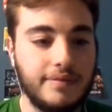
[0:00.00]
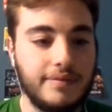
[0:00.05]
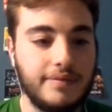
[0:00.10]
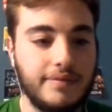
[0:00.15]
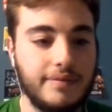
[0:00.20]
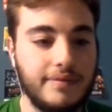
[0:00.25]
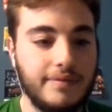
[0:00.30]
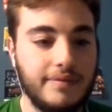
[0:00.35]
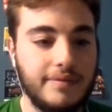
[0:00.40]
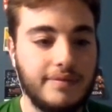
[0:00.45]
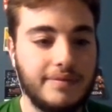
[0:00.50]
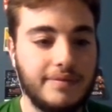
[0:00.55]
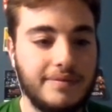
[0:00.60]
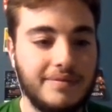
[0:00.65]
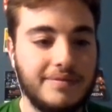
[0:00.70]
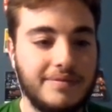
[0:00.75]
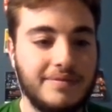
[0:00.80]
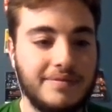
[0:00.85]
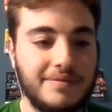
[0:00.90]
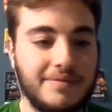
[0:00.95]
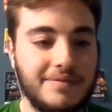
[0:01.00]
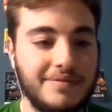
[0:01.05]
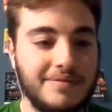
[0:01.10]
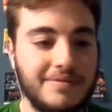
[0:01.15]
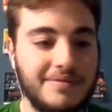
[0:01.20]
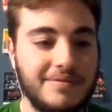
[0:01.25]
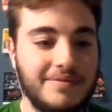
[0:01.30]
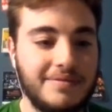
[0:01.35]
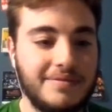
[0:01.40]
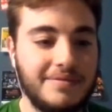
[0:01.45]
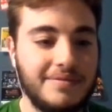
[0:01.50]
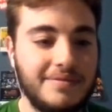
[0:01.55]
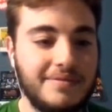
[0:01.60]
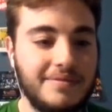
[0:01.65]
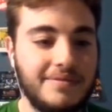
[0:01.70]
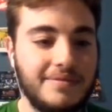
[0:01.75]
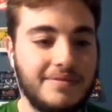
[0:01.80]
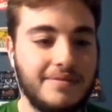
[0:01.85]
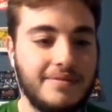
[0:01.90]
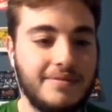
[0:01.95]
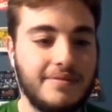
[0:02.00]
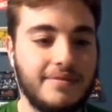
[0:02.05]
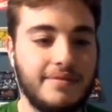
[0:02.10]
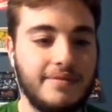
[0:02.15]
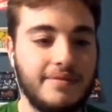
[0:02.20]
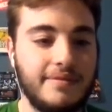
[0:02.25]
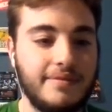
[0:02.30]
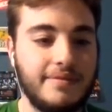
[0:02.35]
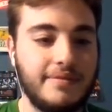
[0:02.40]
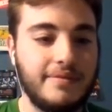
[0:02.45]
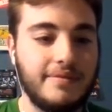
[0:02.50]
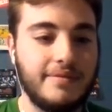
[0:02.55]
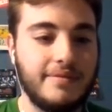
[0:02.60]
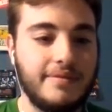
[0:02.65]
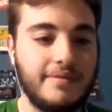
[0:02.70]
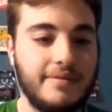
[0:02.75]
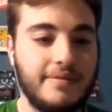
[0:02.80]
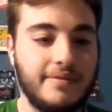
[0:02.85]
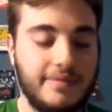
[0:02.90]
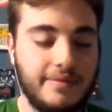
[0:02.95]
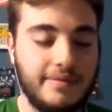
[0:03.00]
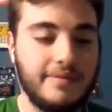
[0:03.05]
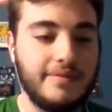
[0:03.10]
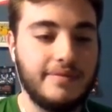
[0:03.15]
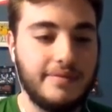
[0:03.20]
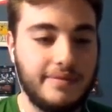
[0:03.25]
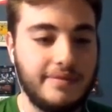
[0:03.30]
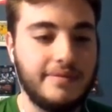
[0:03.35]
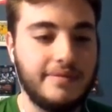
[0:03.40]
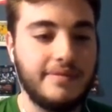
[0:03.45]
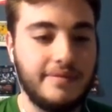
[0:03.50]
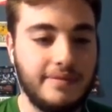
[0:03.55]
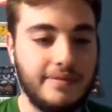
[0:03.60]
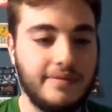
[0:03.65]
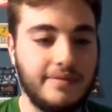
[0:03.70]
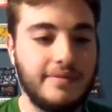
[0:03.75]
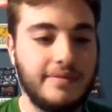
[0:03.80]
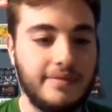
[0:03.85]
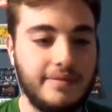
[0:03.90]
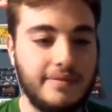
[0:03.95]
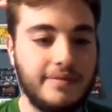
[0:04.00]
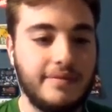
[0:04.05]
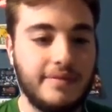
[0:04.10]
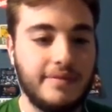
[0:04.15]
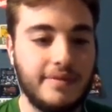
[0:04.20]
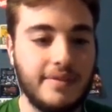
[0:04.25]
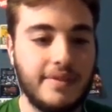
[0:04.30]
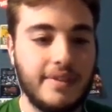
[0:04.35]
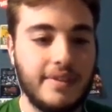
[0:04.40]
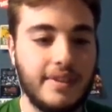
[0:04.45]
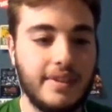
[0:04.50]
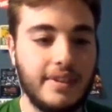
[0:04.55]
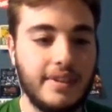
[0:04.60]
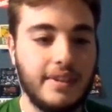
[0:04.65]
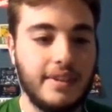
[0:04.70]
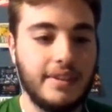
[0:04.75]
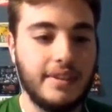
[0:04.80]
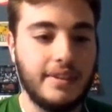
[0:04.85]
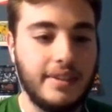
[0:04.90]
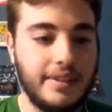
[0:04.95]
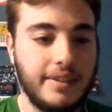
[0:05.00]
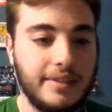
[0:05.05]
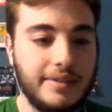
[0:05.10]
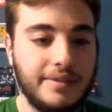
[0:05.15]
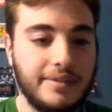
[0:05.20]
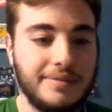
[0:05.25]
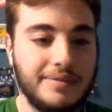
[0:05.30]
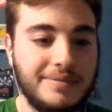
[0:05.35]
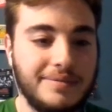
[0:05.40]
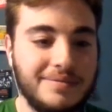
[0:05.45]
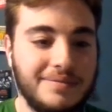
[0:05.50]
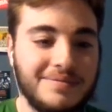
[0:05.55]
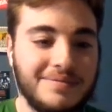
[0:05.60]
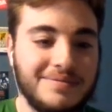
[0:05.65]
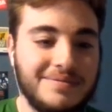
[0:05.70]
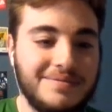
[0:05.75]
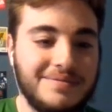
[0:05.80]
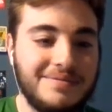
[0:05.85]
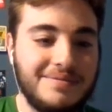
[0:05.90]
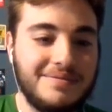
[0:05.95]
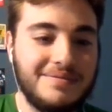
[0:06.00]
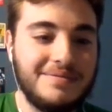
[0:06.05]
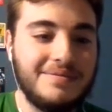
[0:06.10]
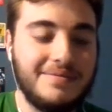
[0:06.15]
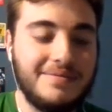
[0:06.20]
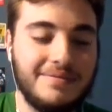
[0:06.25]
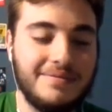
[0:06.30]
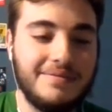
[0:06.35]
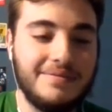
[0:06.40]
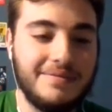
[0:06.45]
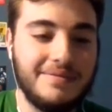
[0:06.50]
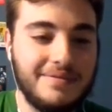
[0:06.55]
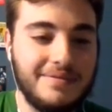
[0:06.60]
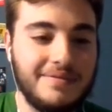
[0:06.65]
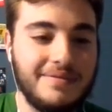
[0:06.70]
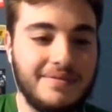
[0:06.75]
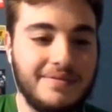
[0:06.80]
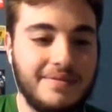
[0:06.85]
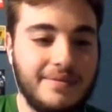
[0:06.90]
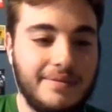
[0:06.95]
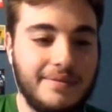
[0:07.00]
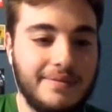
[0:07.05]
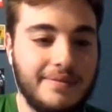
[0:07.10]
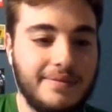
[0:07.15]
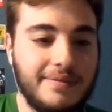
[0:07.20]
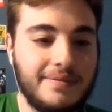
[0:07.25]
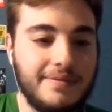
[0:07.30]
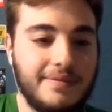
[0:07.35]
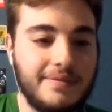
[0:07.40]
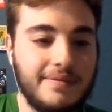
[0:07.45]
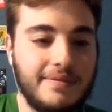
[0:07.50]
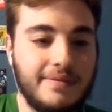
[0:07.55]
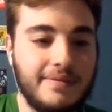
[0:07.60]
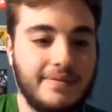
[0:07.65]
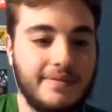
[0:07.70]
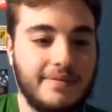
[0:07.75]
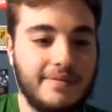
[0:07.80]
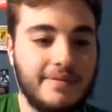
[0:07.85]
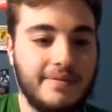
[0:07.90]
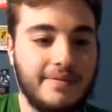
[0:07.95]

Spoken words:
This person isn't speaking.